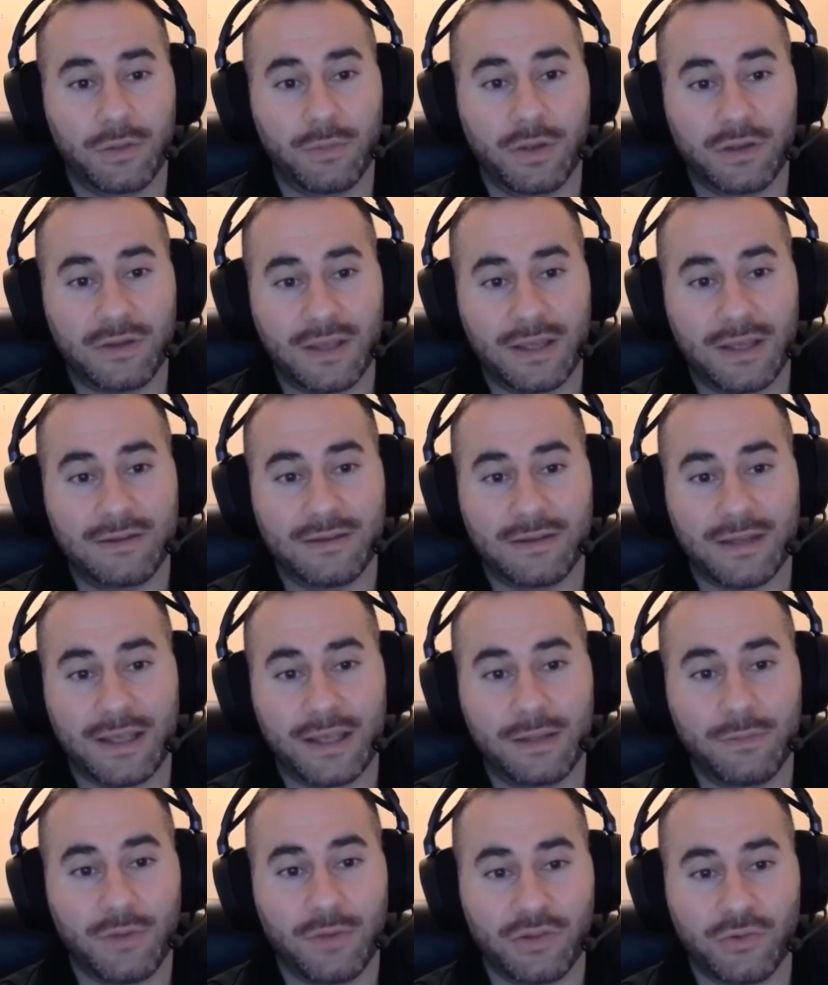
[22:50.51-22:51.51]
My
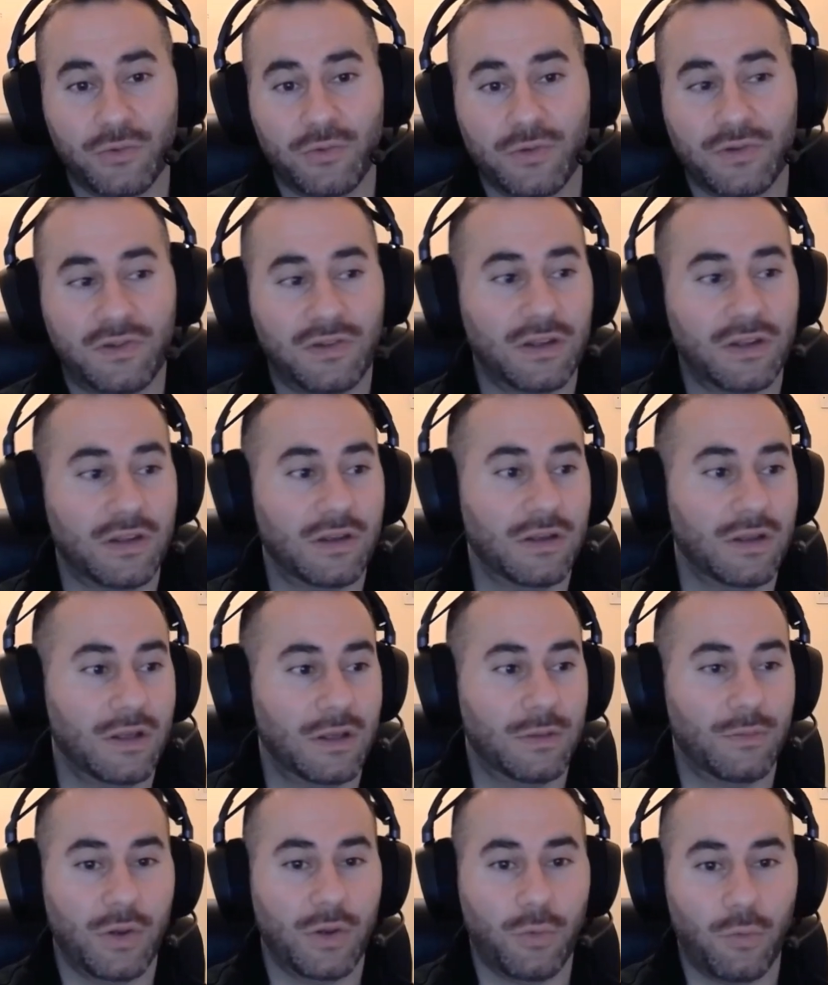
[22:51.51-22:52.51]
day-to-day, my daughter,
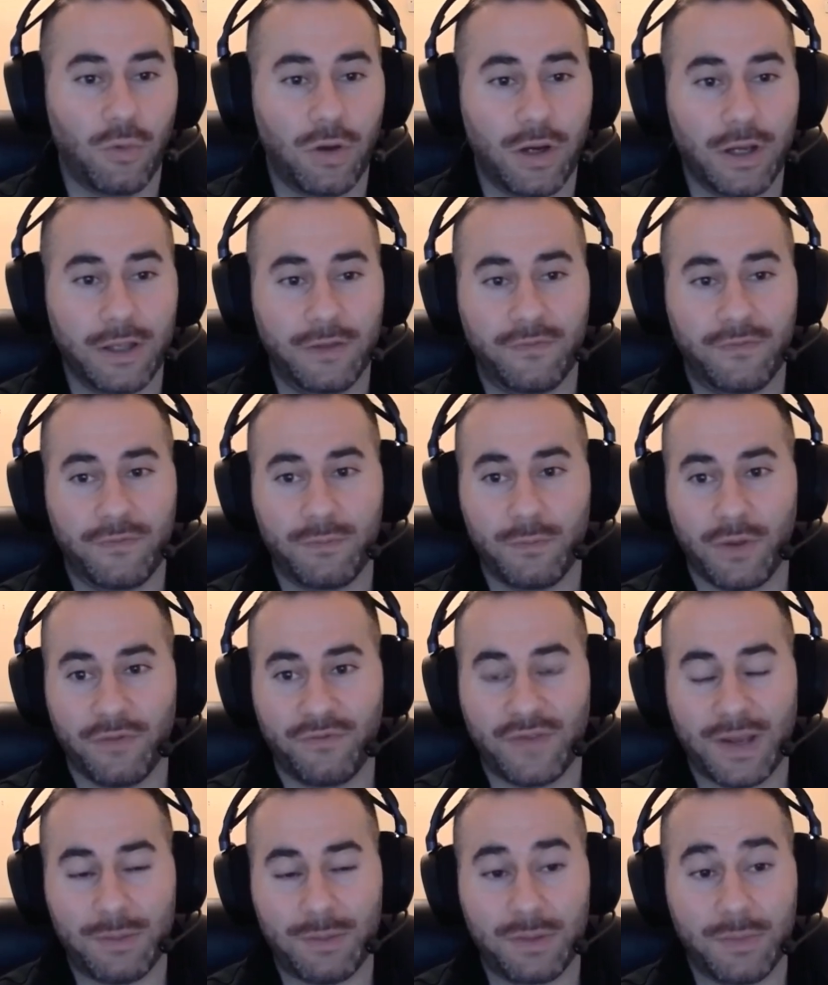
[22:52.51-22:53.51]
my wife, my
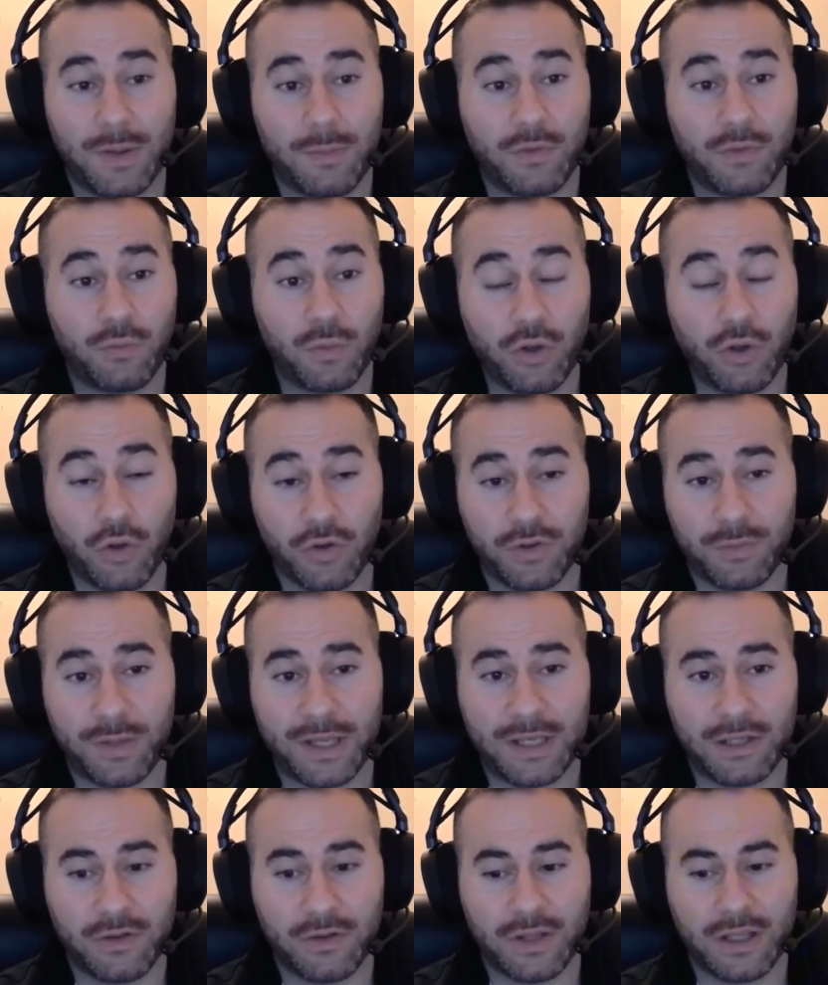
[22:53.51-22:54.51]
family members, we're not
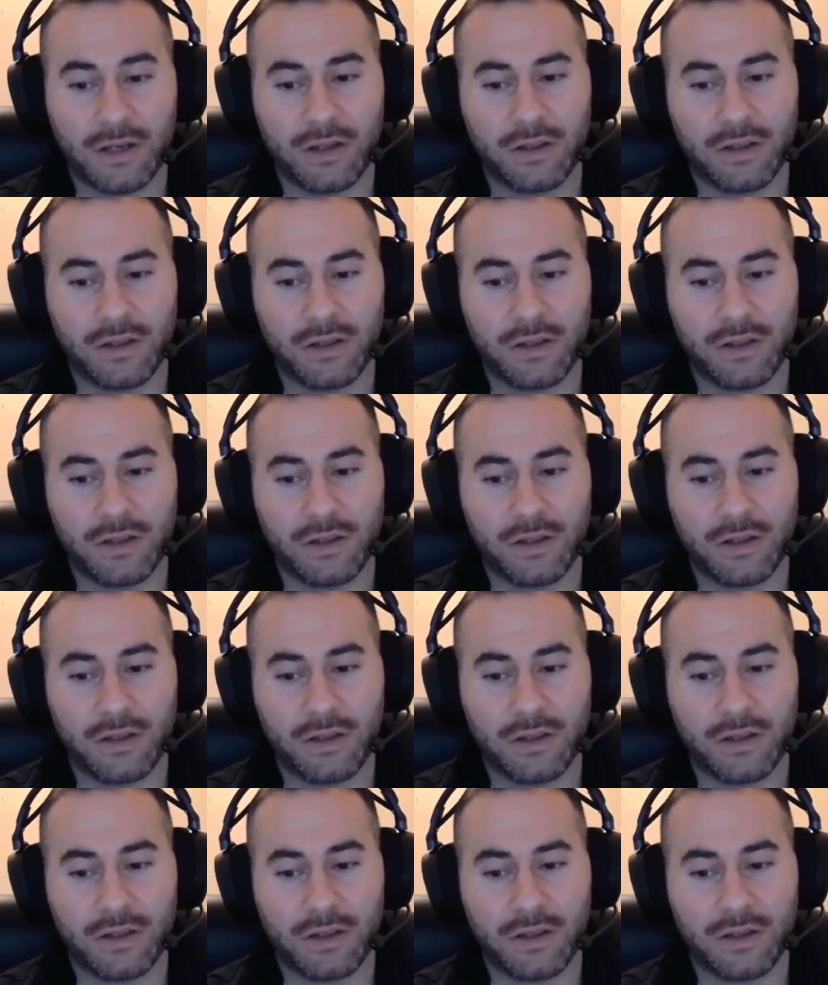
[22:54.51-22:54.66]
depending on that.